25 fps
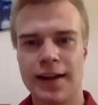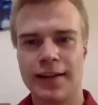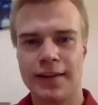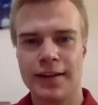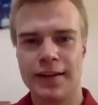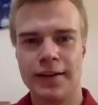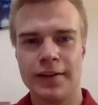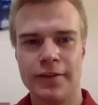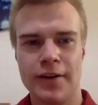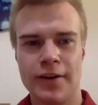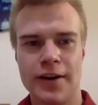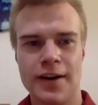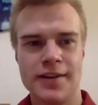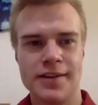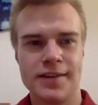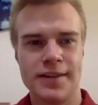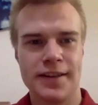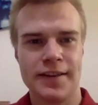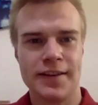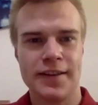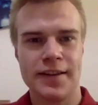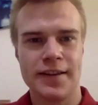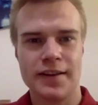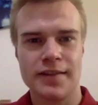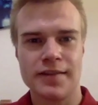that advice, and
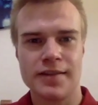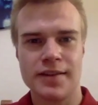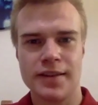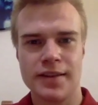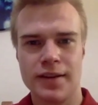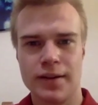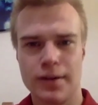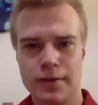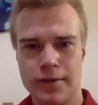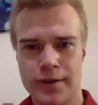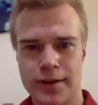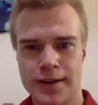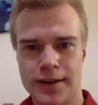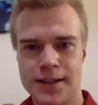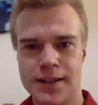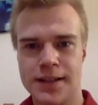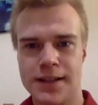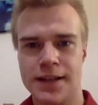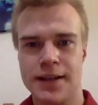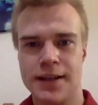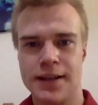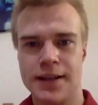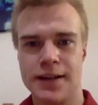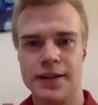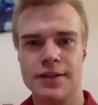I think I've said that already
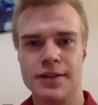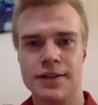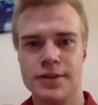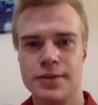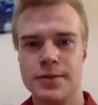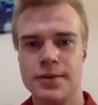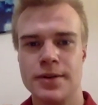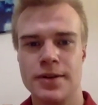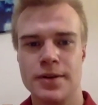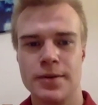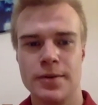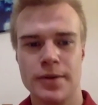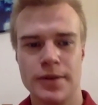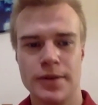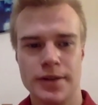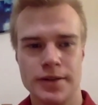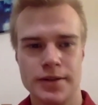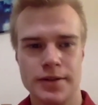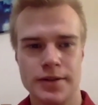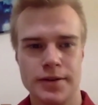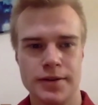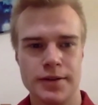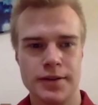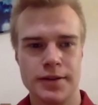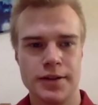today. Do what you want to
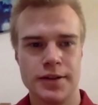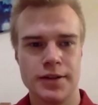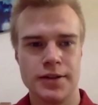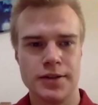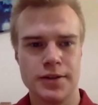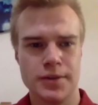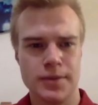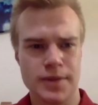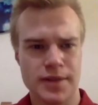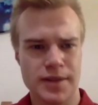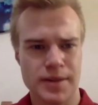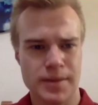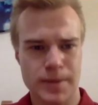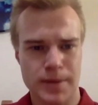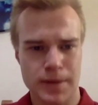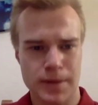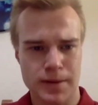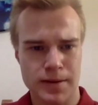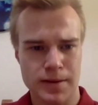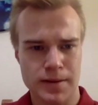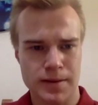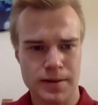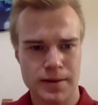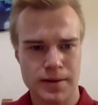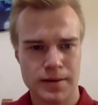do. Don't do what someone
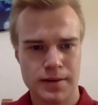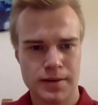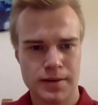else